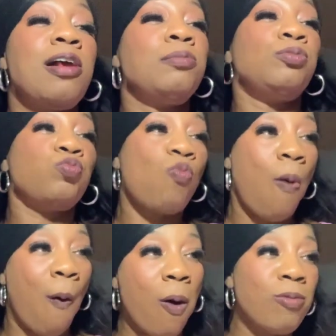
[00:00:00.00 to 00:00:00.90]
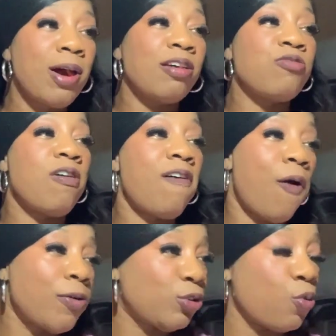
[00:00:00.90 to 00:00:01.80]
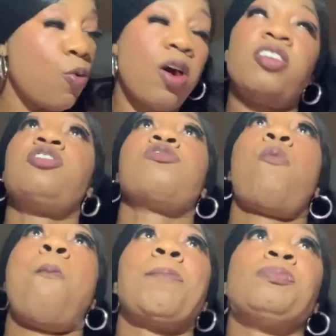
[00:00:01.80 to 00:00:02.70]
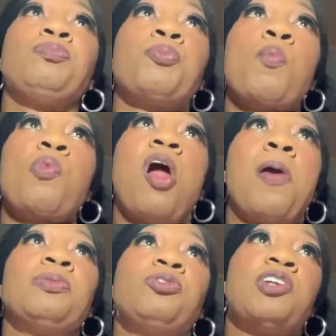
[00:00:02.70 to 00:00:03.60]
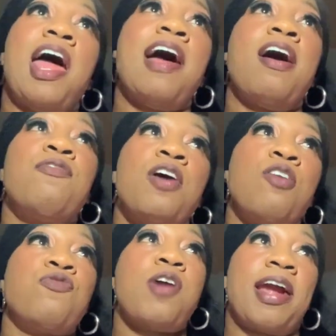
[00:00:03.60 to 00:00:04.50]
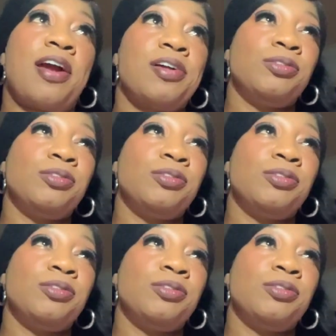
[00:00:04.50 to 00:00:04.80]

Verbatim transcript: come all the way across the waters to have a frank.